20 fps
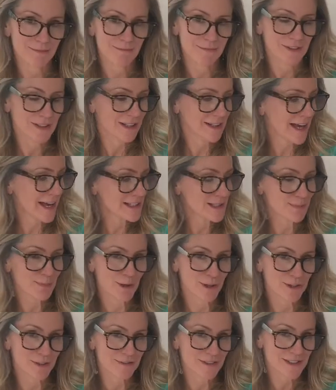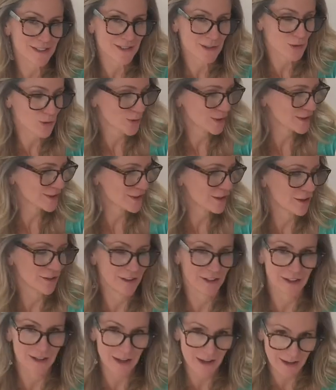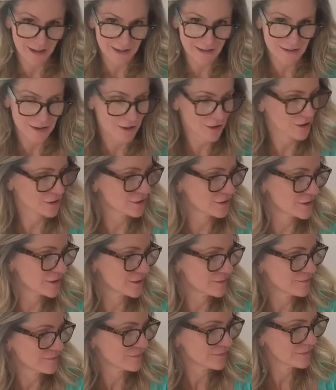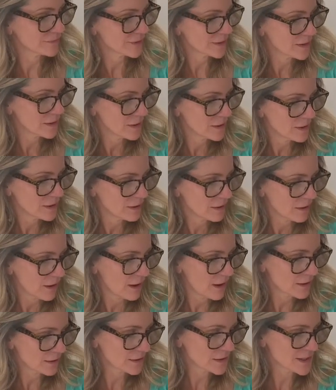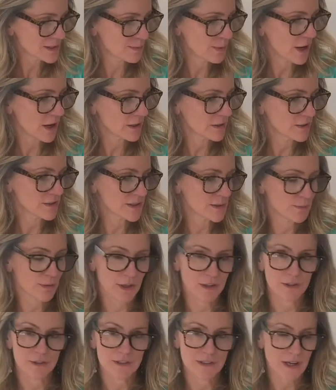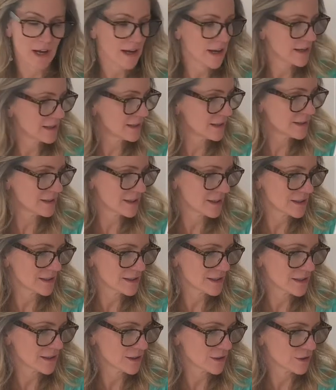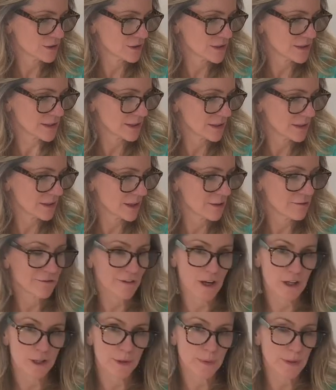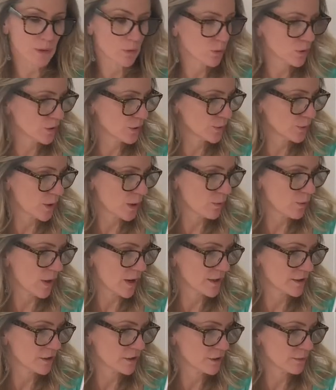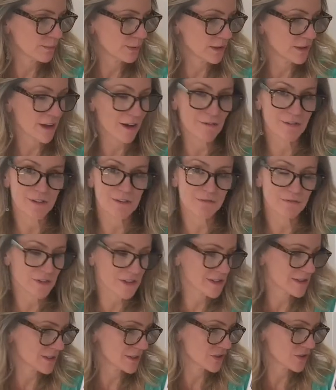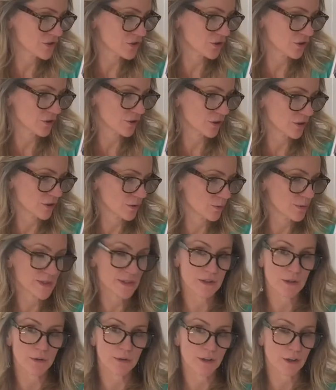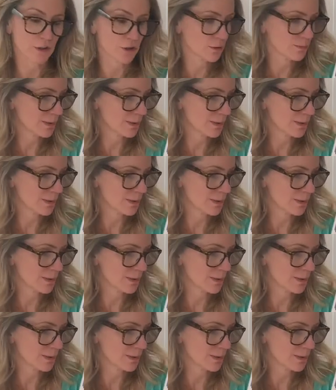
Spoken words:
The last part of this story is called A Kind Heart. Agnes Peckles' brother died in 1913, and following World War I, her beloved physics journal was no longer